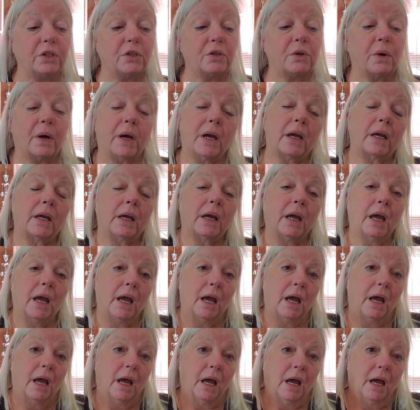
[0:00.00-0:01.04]
So I
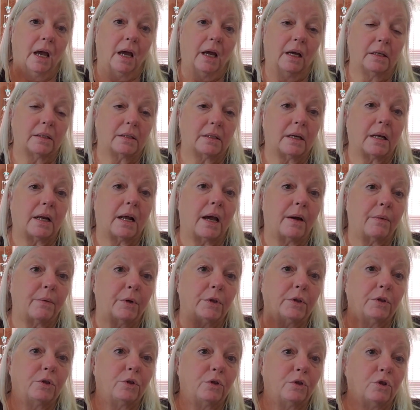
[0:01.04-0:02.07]
said I
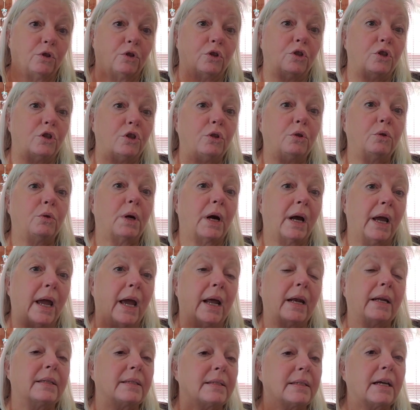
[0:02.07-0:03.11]
would do a
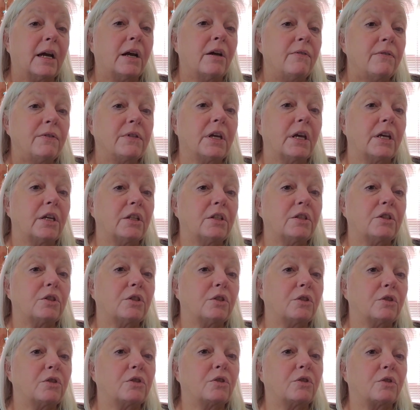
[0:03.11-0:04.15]
hat and scarf set
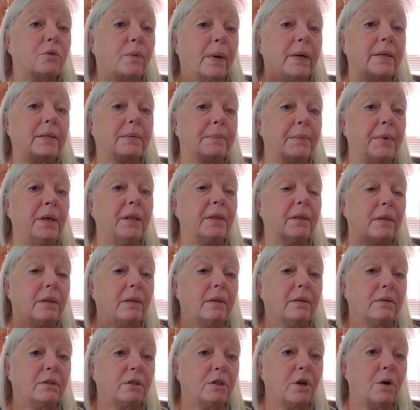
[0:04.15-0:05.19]
twice a month
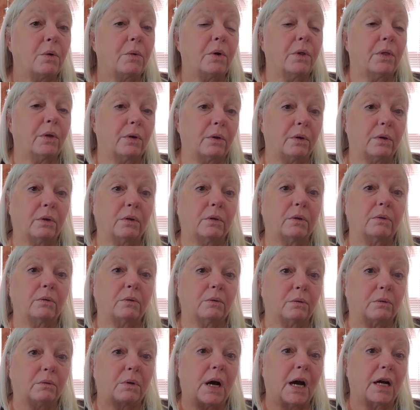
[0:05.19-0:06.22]
to go with her
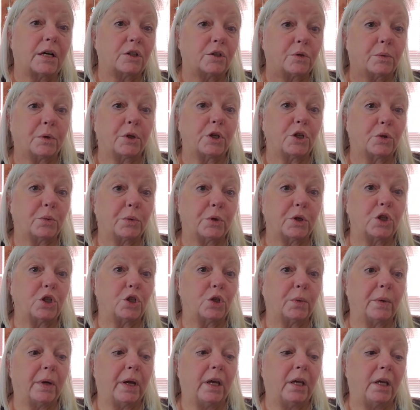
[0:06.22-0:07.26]
Rock
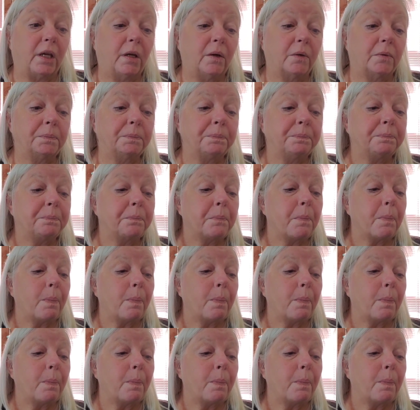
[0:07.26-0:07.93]
2022 AU,